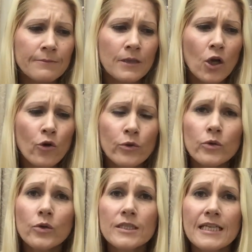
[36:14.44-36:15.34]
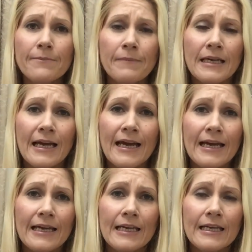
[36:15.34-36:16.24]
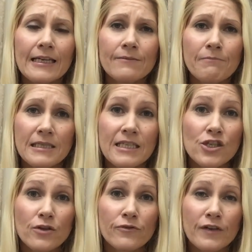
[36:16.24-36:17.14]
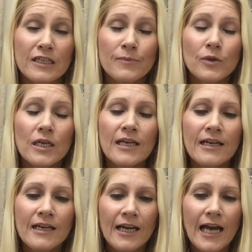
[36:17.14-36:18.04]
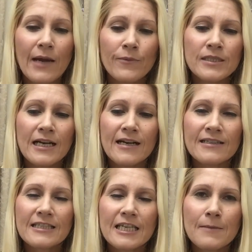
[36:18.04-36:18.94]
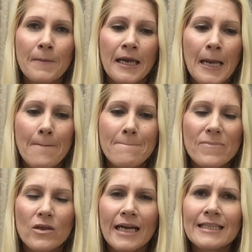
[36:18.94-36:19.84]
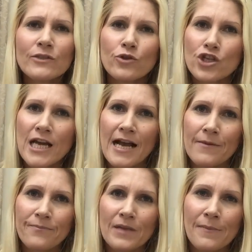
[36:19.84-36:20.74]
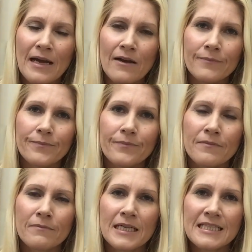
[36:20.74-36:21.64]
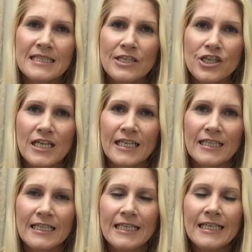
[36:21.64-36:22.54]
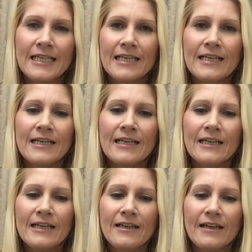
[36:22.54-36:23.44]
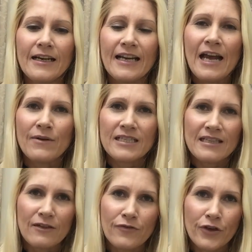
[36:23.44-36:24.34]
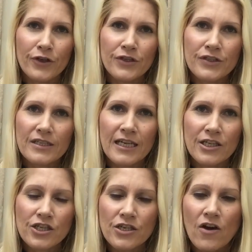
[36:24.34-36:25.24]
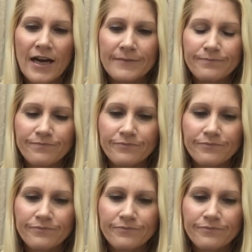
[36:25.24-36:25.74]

Laurel sent me a message on Facebook and was asking me, I had a little chat about my stitching and how I stay focused each night,